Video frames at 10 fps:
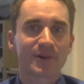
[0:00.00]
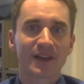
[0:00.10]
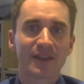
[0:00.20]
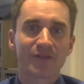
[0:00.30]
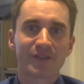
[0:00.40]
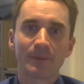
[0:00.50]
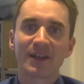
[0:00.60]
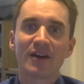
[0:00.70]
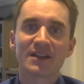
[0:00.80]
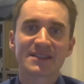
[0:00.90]
in the field,
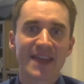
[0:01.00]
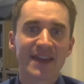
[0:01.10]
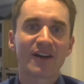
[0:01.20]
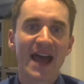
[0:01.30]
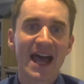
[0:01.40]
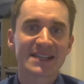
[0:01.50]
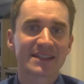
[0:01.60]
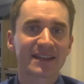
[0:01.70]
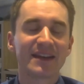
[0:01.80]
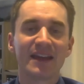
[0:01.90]
because they are
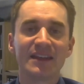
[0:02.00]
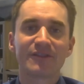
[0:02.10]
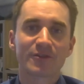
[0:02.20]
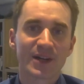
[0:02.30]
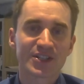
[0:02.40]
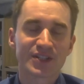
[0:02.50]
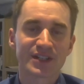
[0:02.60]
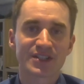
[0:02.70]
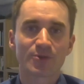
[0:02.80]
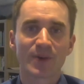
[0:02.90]
asking naive
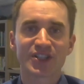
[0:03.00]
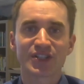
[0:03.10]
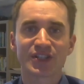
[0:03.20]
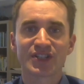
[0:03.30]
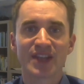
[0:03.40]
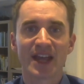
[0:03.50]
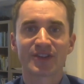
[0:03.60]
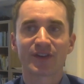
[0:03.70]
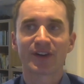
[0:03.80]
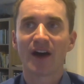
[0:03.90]
questions that
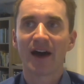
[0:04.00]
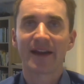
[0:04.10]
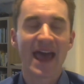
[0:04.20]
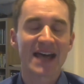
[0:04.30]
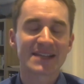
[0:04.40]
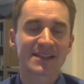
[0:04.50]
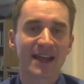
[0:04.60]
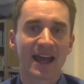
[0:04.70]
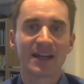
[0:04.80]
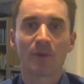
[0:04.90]
you're not asking
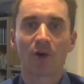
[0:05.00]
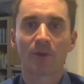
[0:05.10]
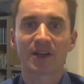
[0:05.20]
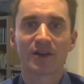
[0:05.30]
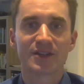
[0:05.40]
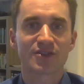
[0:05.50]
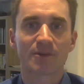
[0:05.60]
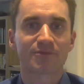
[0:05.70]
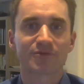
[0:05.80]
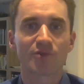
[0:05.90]
anymore because you're
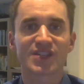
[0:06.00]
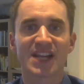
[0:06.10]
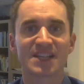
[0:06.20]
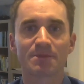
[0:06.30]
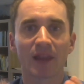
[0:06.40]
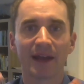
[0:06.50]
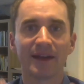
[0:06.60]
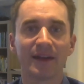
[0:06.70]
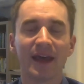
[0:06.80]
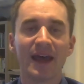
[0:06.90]
process
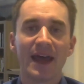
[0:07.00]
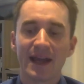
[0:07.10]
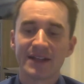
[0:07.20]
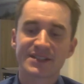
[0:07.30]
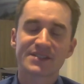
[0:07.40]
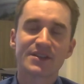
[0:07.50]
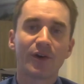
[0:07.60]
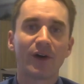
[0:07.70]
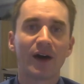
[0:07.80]
blinded, right. And so